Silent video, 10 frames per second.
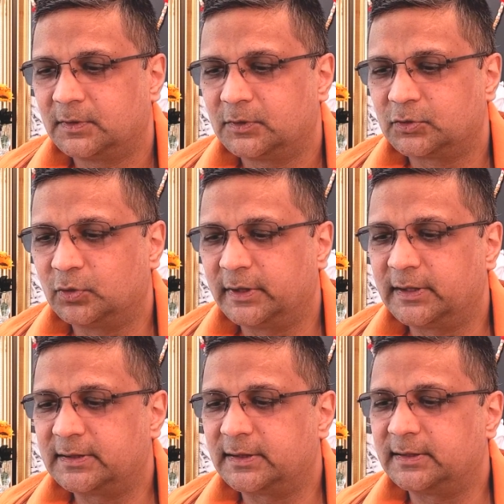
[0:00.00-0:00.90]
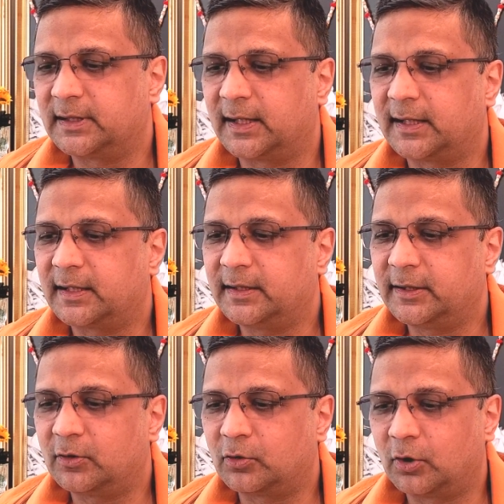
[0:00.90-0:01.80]
So it is
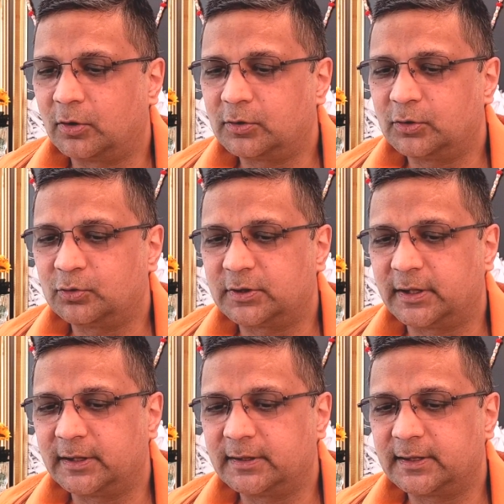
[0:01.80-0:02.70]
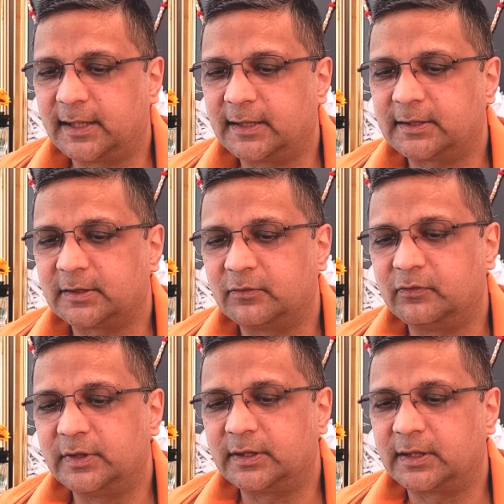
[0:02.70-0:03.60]
entirely wrong to think that
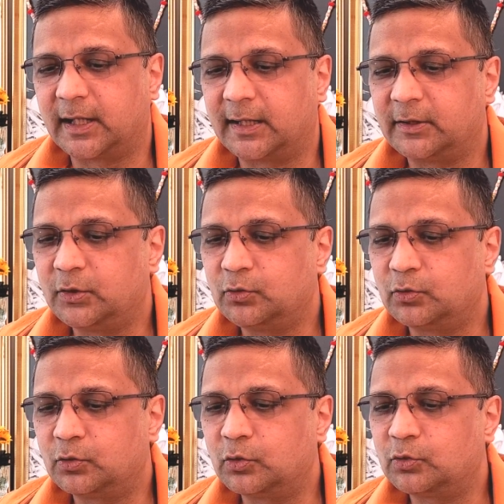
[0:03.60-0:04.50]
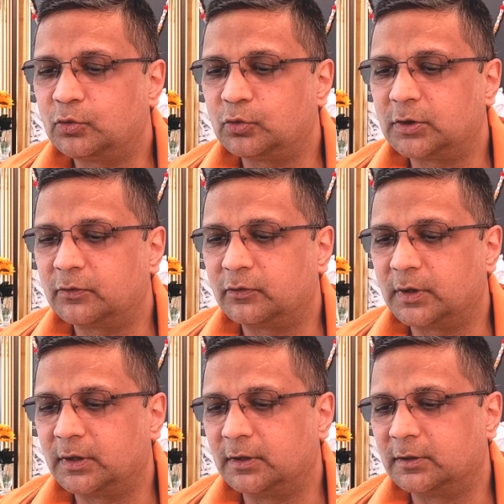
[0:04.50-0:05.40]
we can do good to the
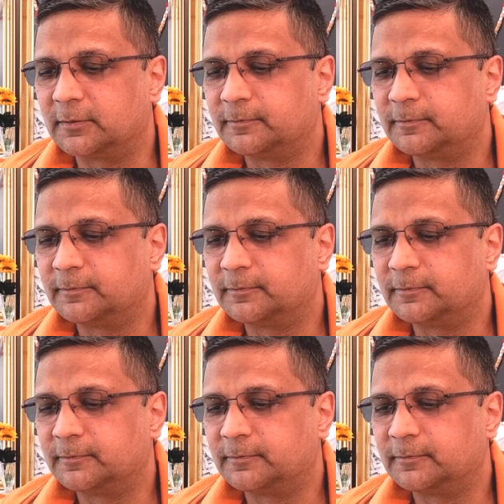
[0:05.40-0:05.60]
world.